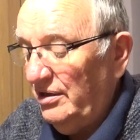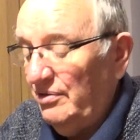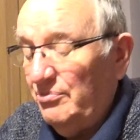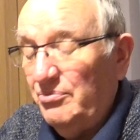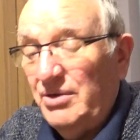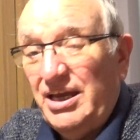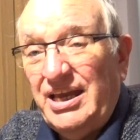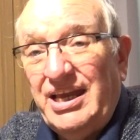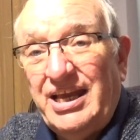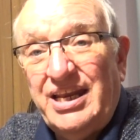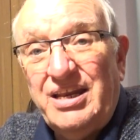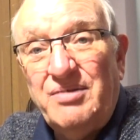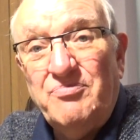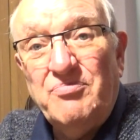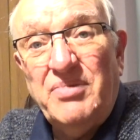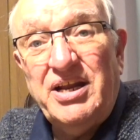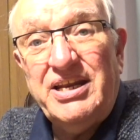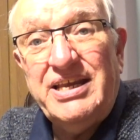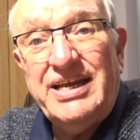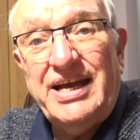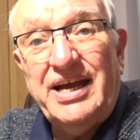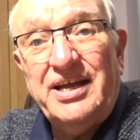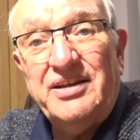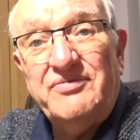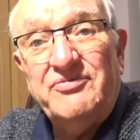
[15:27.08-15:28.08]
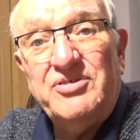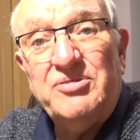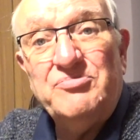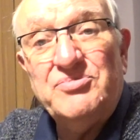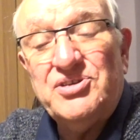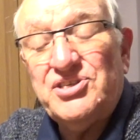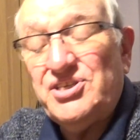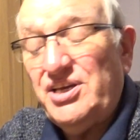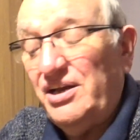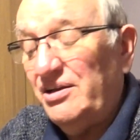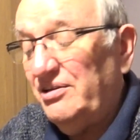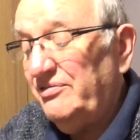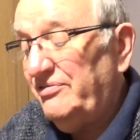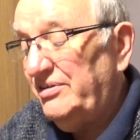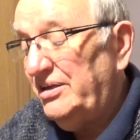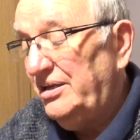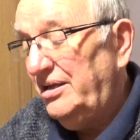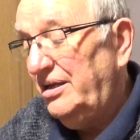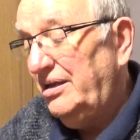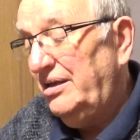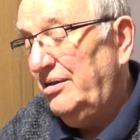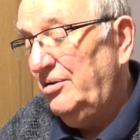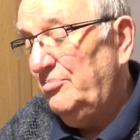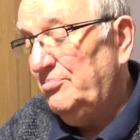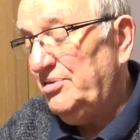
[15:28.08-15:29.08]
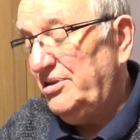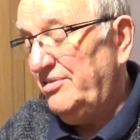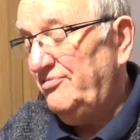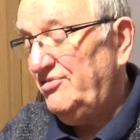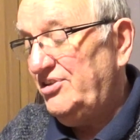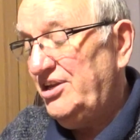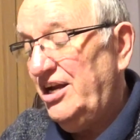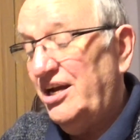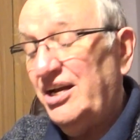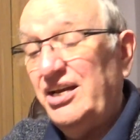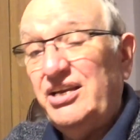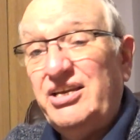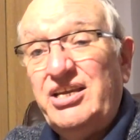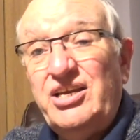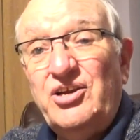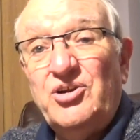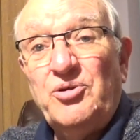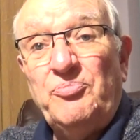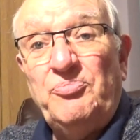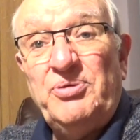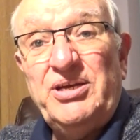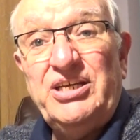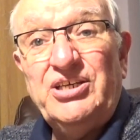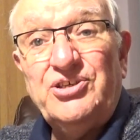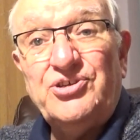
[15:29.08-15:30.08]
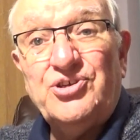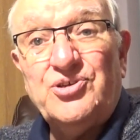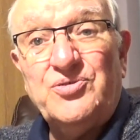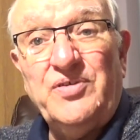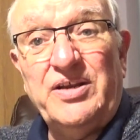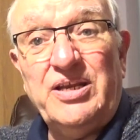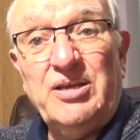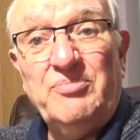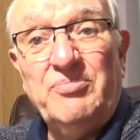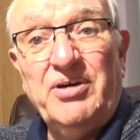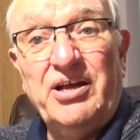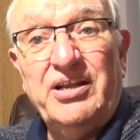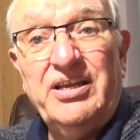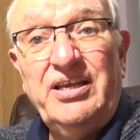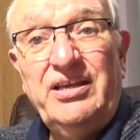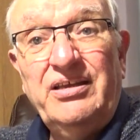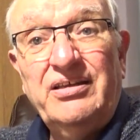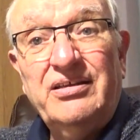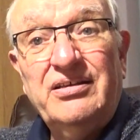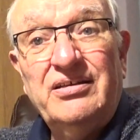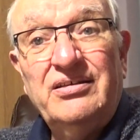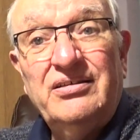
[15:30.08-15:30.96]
make any money out of it myself. But if the idea appeals to anybody,